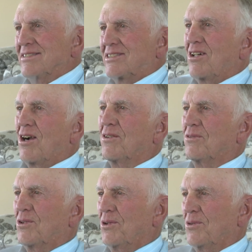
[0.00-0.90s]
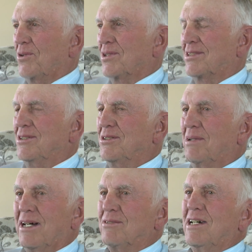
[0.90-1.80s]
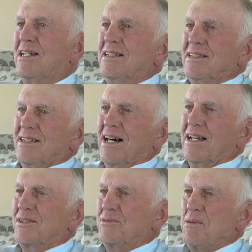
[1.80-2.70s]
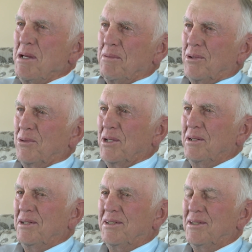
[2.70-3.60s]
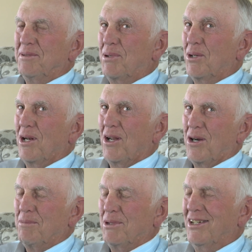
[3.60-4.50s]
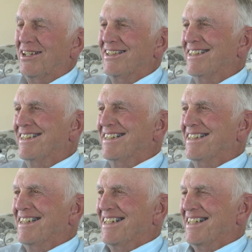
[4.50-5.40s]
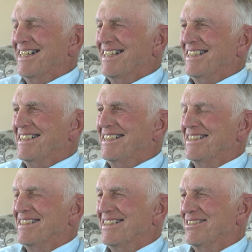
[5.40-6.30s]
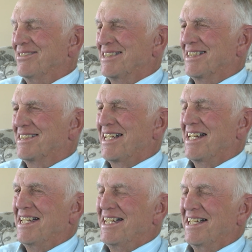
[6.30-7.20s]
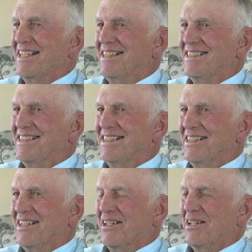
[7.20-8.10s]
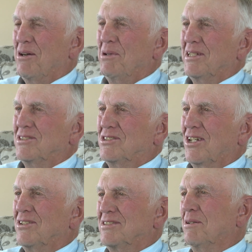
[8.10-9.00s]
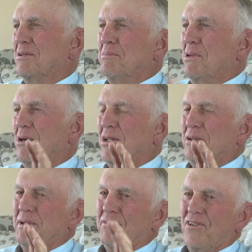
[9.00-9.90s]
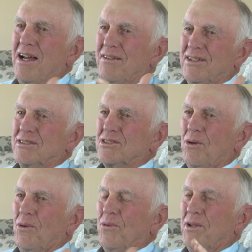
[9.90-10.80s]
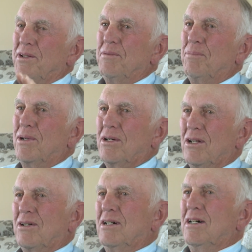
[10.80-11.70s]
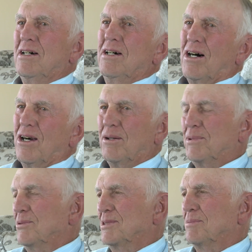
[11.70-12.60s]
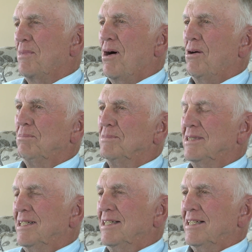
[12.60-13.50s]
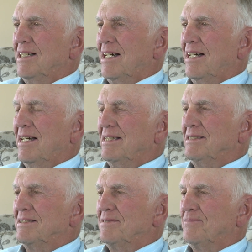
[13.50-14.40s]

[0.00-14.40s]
start of World War II. By the way, I can remember when Pearl Harbor, it was a Sunday, and I went to church. I would have been 5 years old when Pearl Harbor was bombed, and